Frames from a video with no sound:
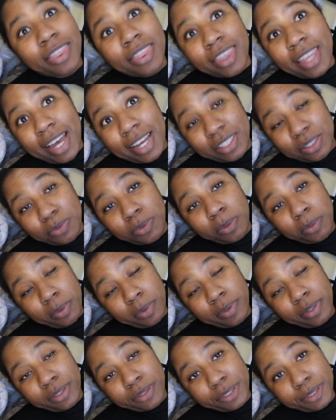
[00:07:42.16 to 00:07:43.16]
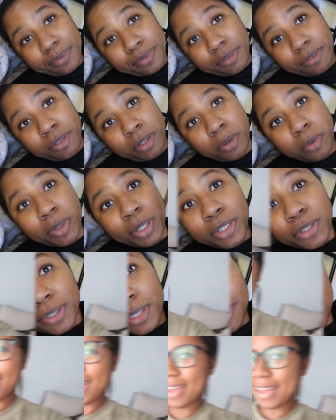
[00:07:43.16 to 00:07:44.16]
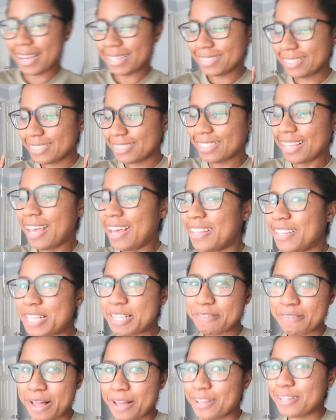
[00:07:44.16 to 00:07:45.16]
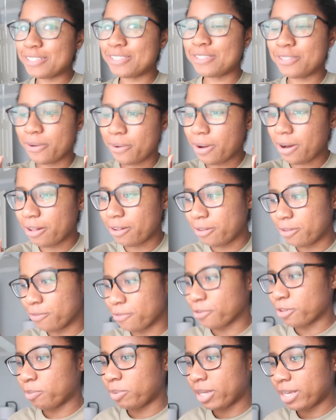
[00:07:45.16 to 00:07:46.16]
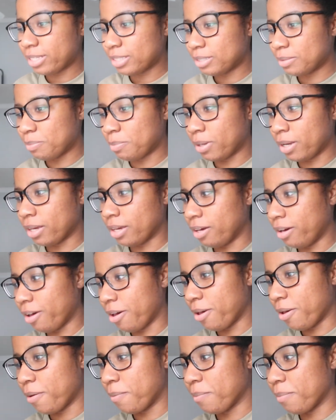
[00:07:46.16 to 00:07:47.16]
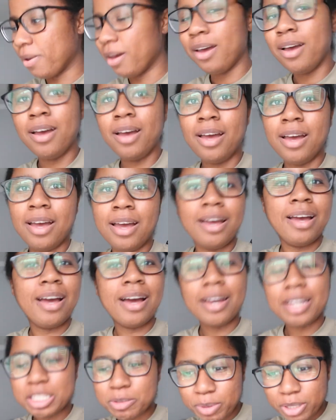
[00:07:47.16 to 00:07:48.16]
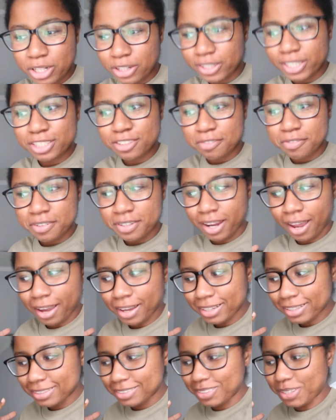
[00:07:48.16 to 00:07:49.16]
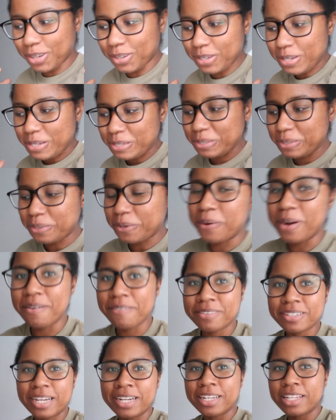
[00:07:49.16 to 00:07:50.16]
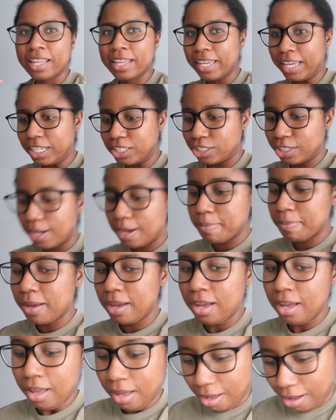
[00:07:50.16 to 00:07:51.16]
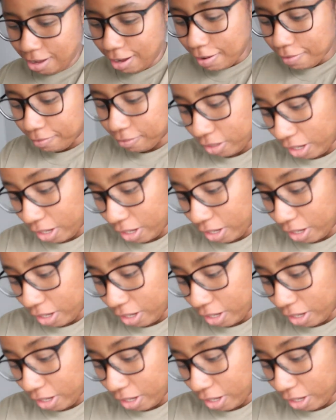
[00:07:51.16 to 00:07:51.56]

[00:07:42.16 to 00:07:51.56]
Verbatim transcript: that's what we were doing, if you're wondering. Hi guys, this vlog is so all over the place, but um it's been a crazy few days. So I'm kind of like catching up on